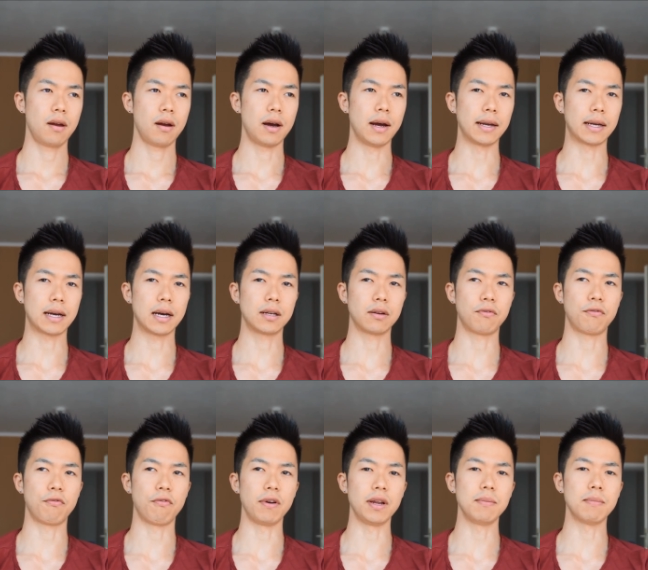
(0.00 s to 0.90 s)
I kind of
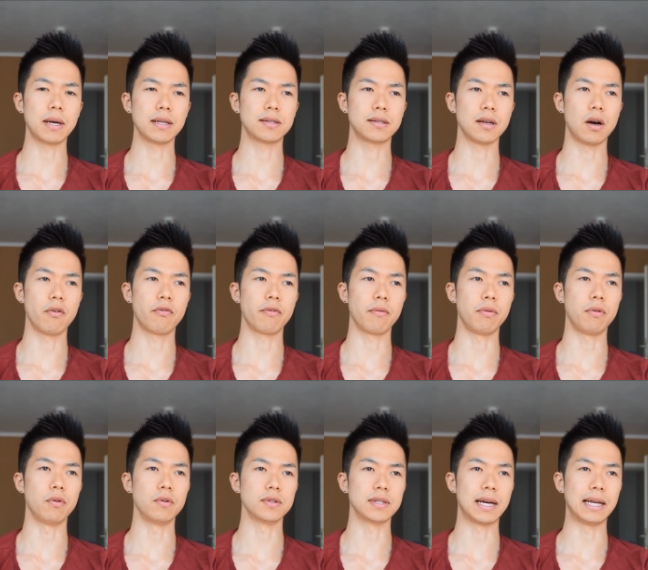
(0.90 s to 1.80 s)
freed myself from
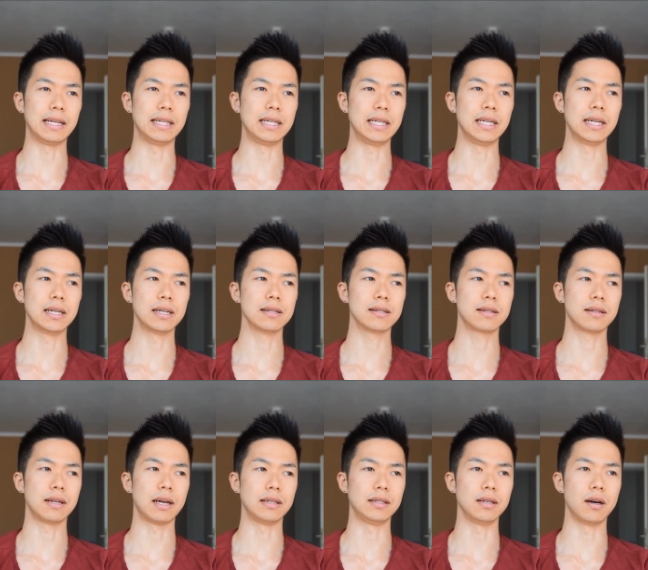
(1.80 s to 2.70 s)
those ideas
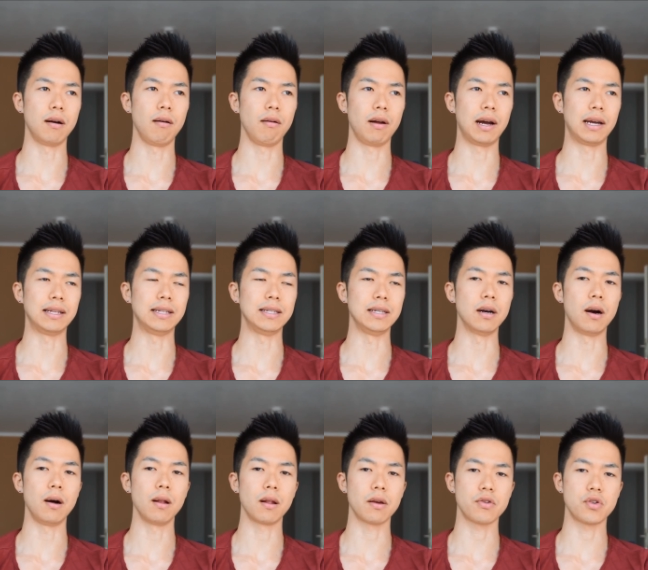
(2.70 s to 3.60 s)
and ide-
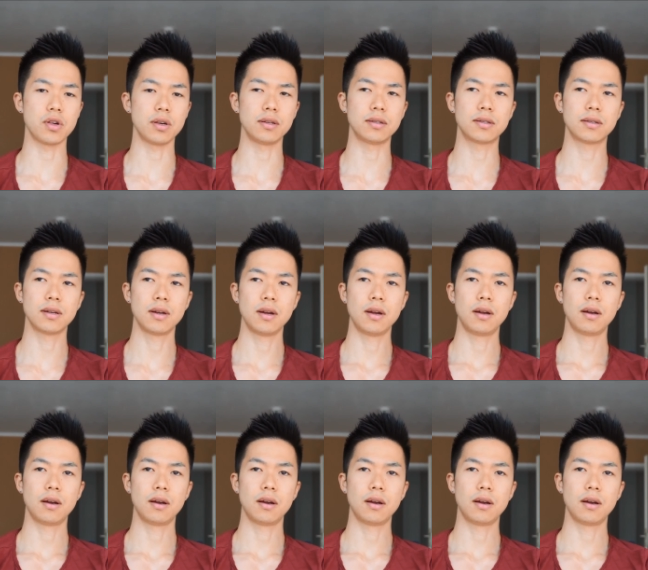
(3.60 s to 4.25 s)
ideologies,